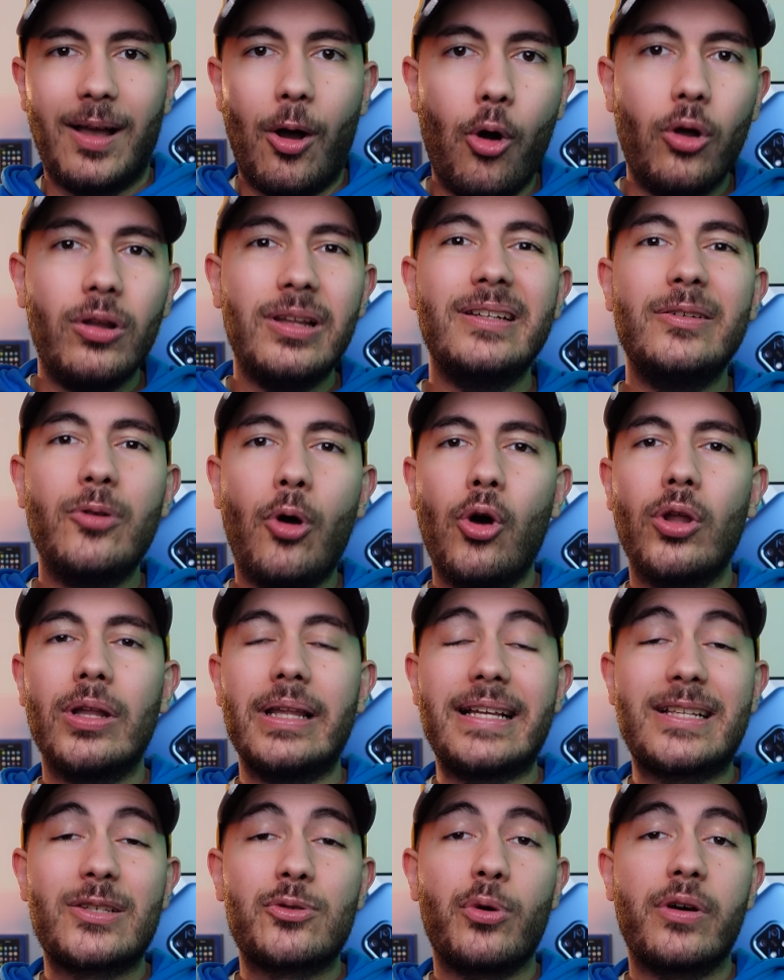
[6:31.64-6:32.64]
All in all,
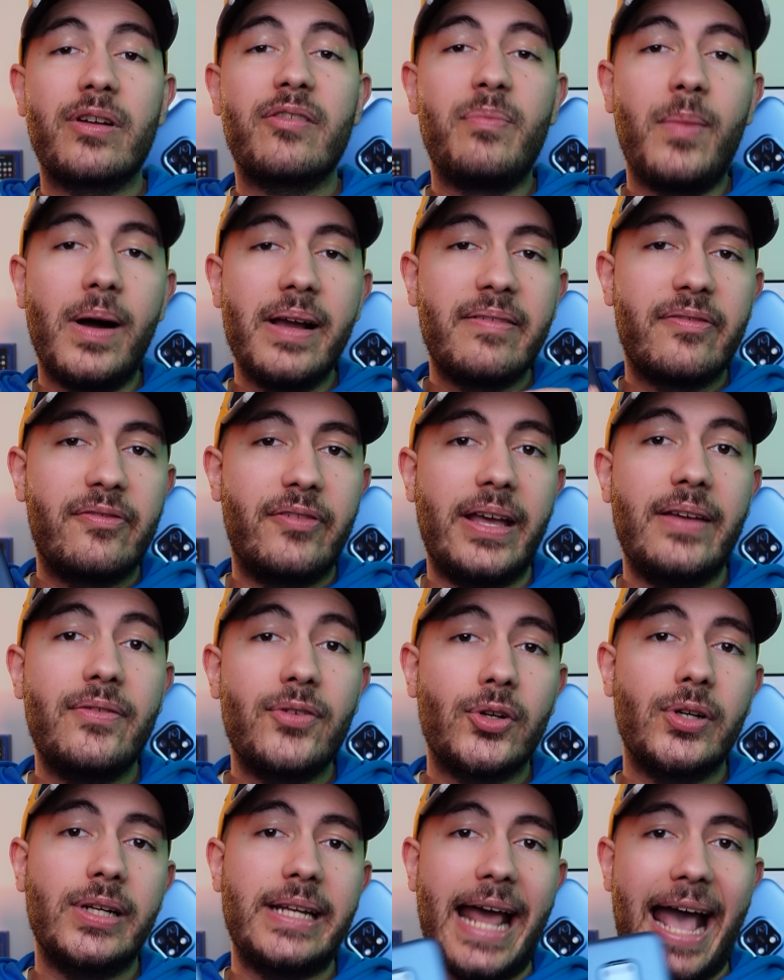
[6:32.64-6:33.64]
it's one of my
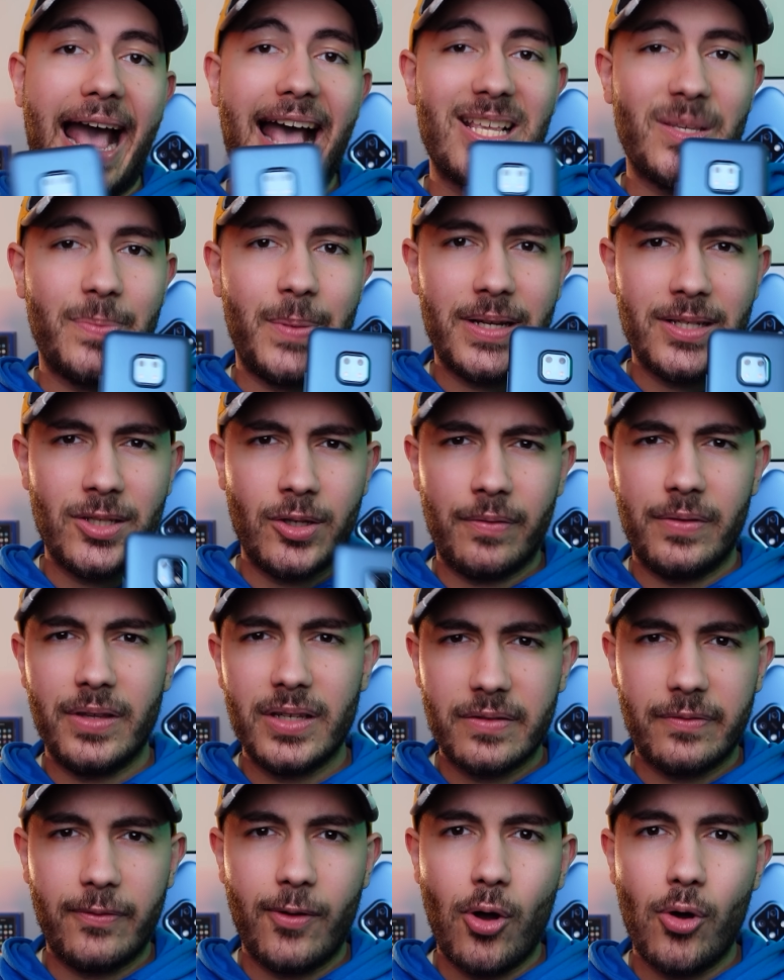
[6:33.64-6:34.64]
favorite aspects of
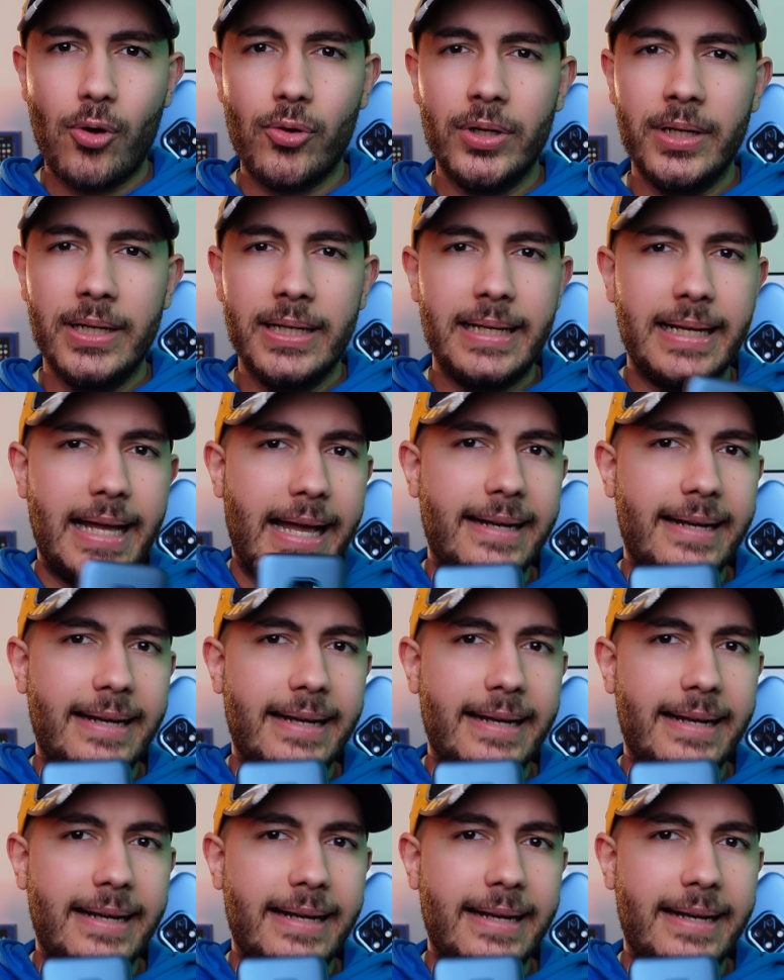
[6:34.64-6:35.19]
this phone,